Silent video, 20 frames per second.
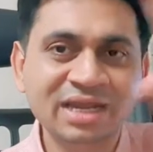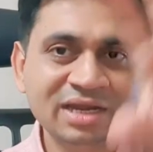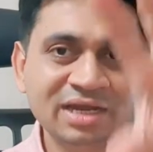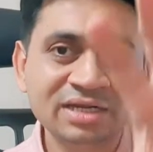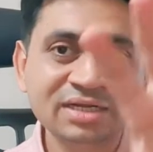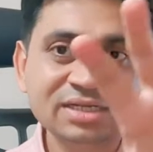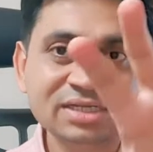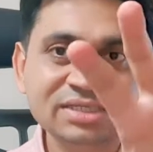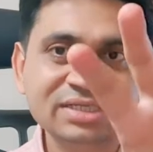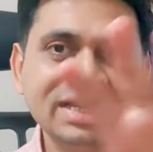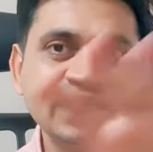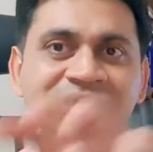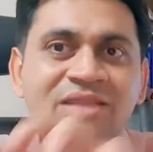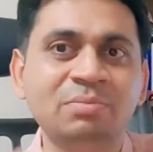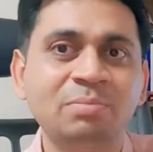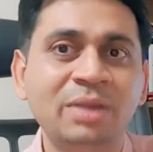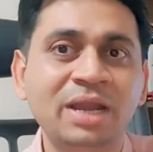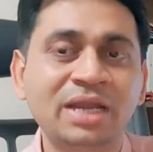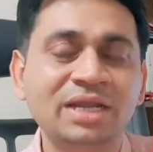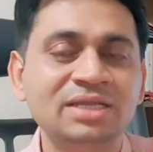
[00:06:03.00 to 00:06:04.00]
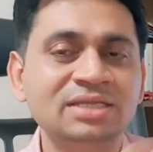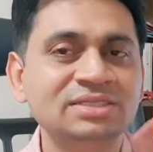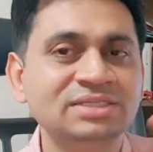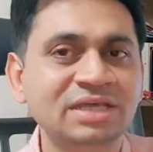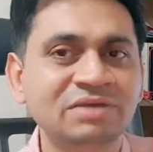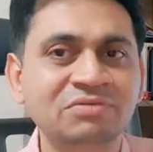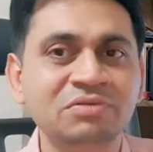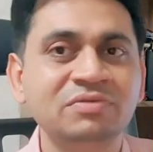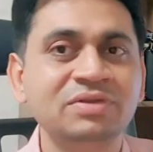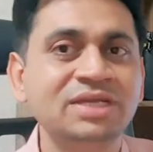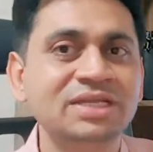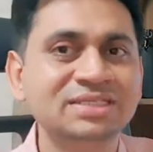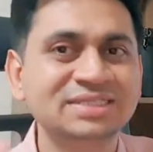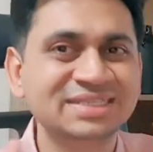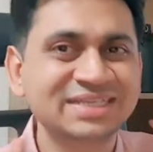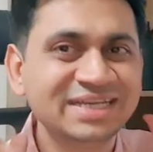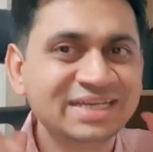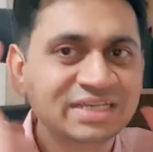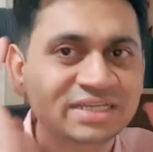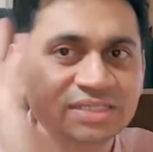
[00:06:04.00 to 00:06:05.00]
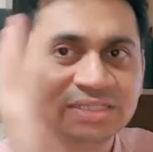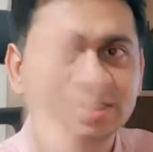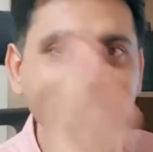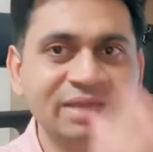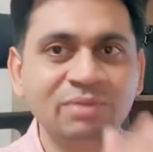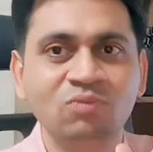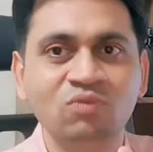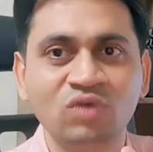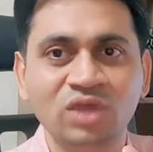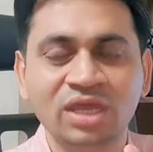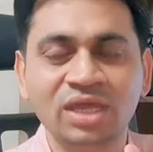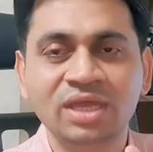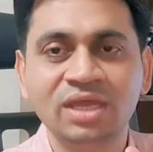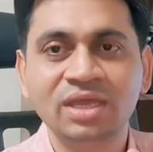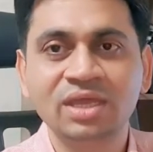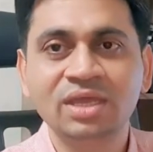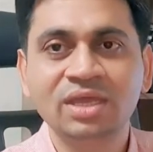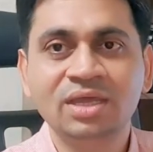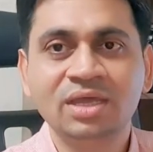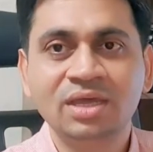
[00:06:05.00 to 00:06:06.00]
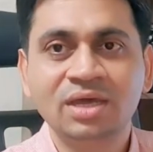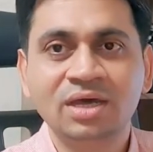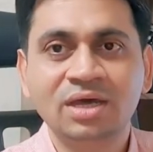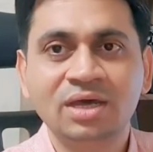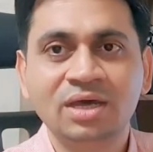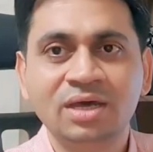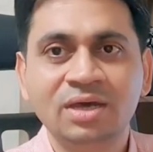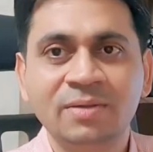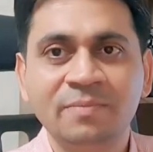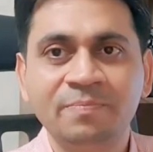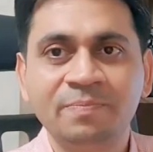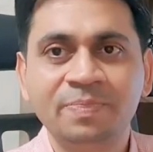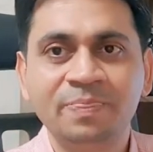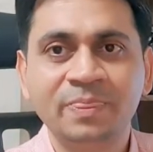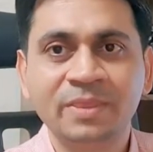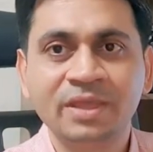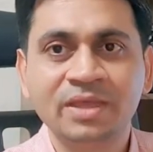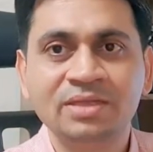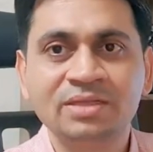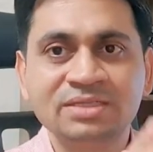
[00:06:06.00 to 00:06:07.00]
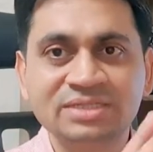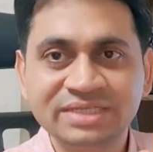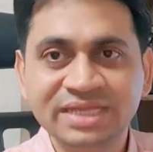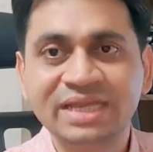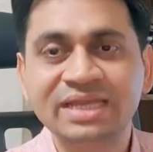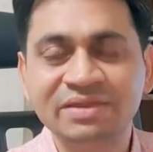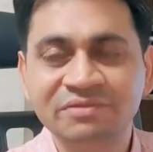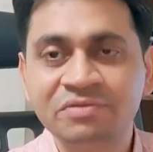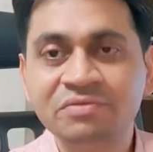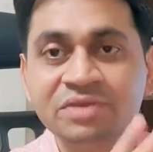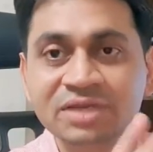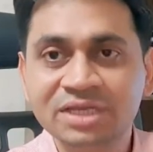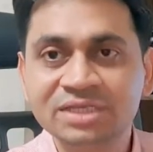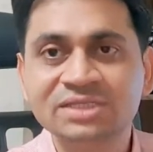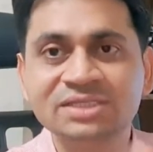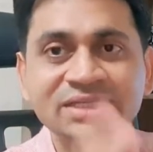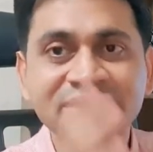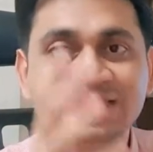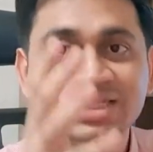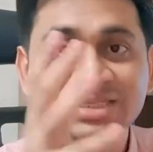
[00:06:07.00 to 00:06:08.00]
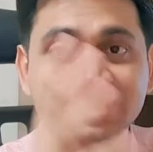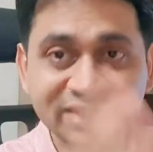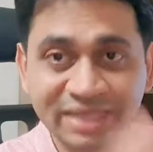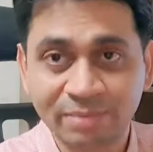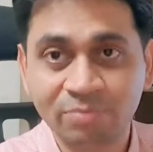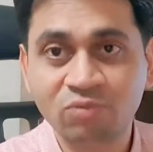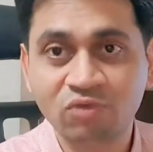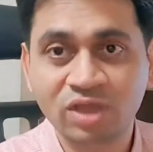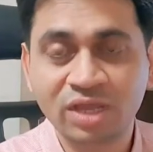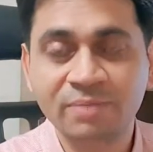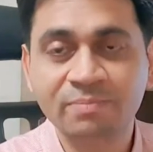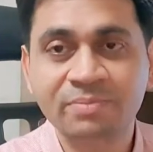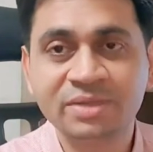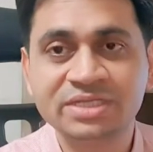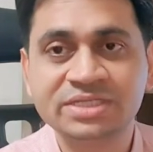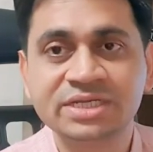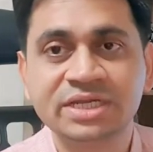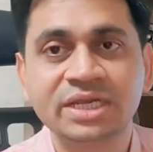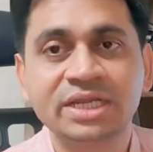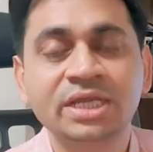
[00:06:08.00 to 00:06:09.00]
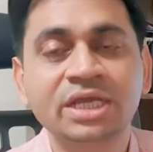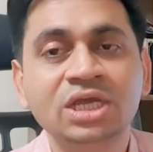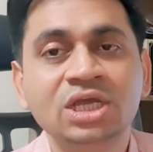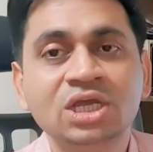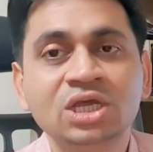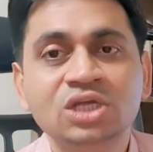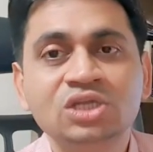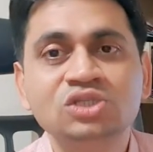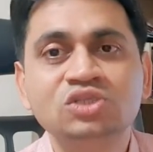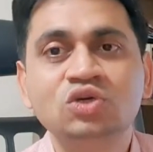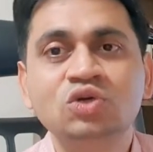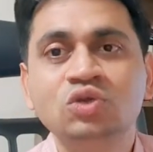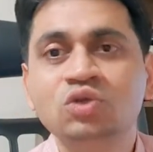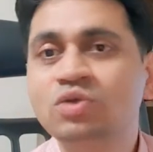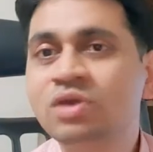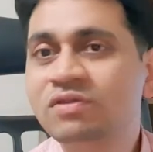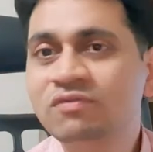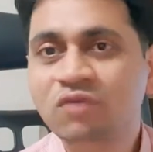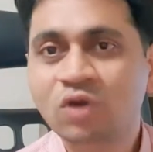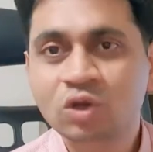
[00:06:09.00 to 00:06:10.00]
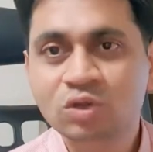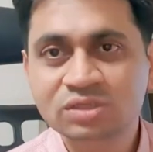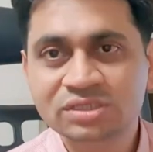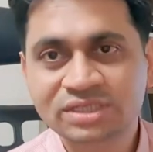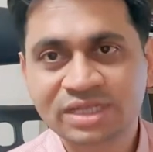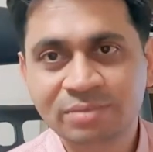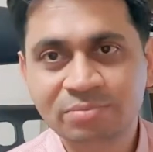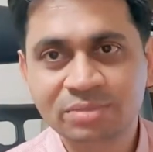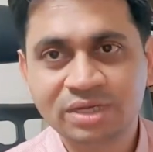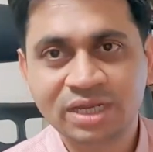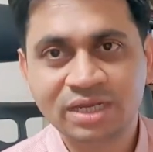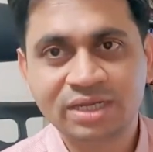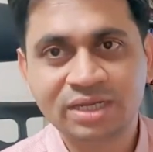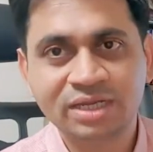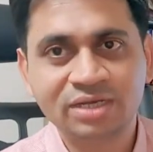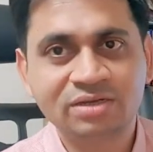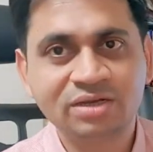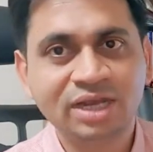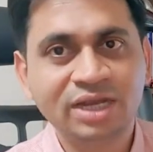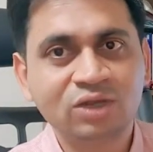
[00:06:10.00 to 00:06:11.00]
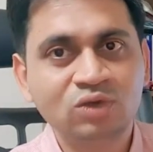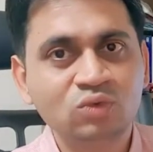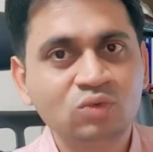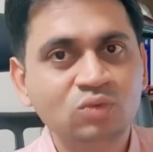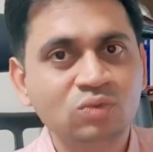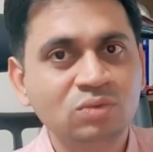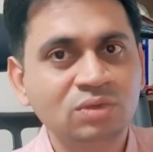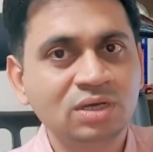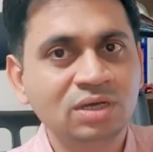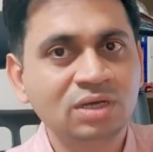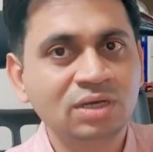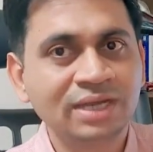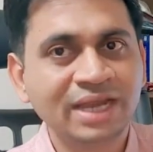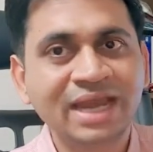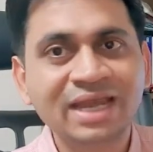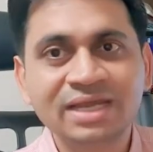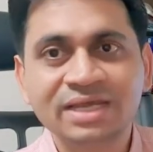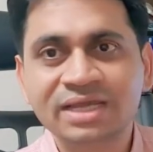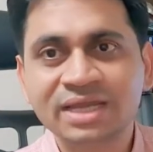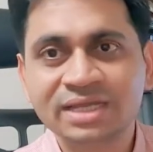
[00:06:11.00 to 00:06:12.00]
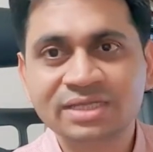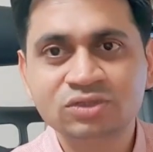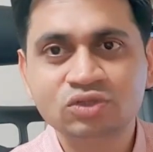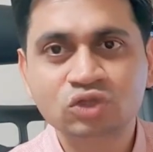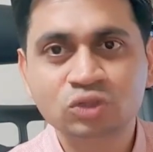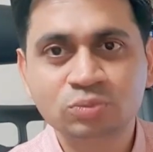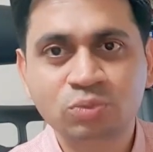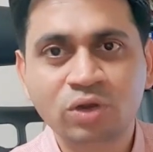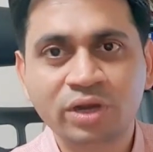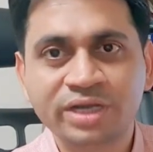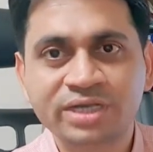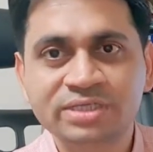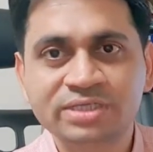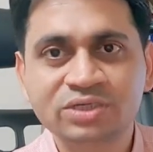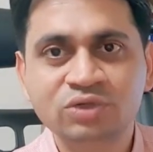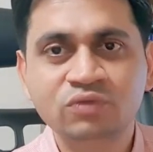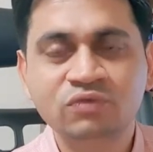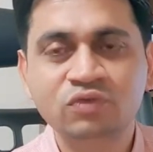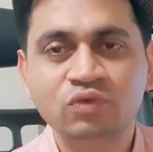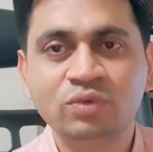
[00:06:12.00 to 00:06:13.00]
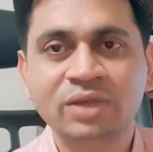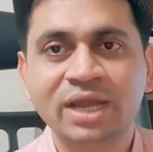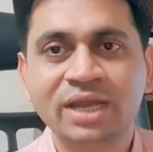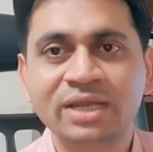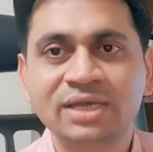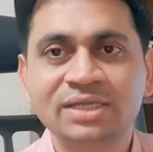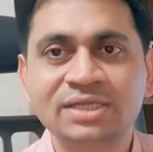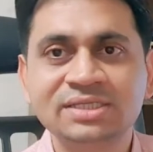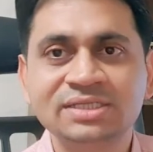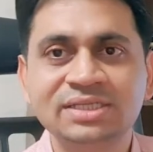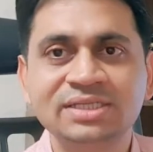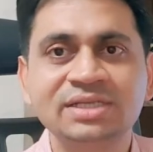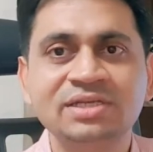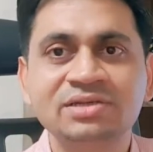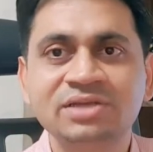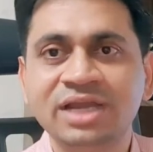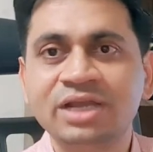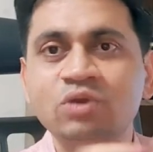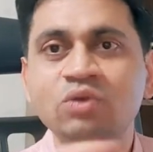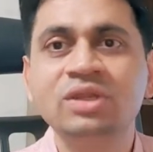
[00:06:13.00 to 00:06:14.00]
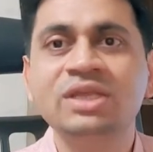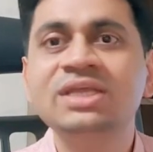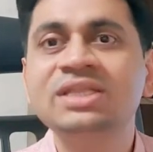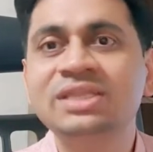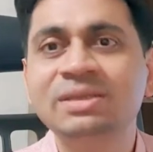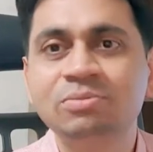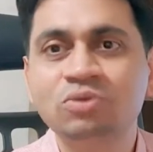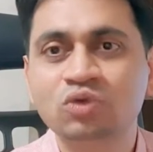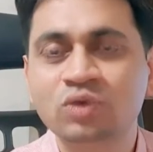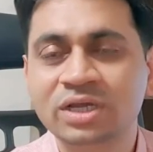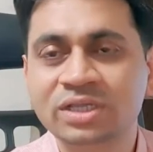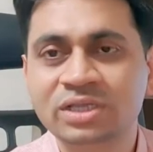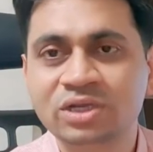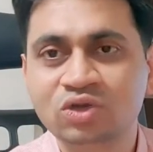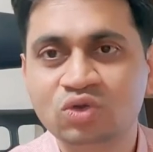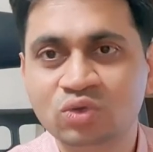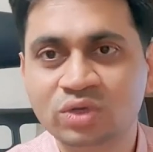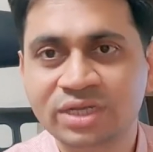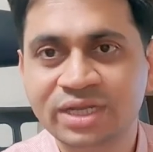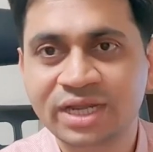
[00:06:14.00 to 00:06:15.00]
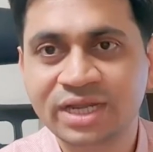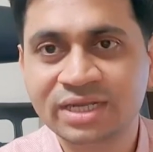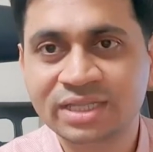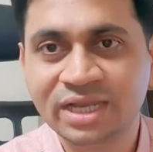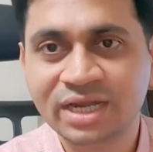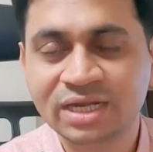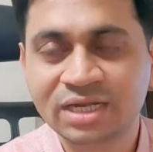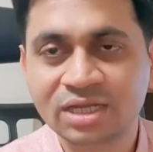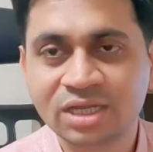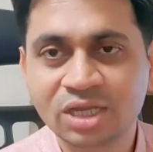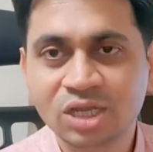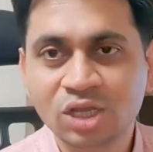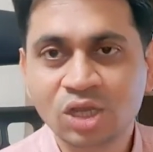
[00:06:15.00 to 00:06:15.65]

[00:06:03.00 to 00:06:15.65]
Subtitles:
understand the patterns, everyone can see it the same way. Everyone can see in the same way, basically. So you can follow the same technique. Try to categorize those points into few categories, and then try to link them together to create that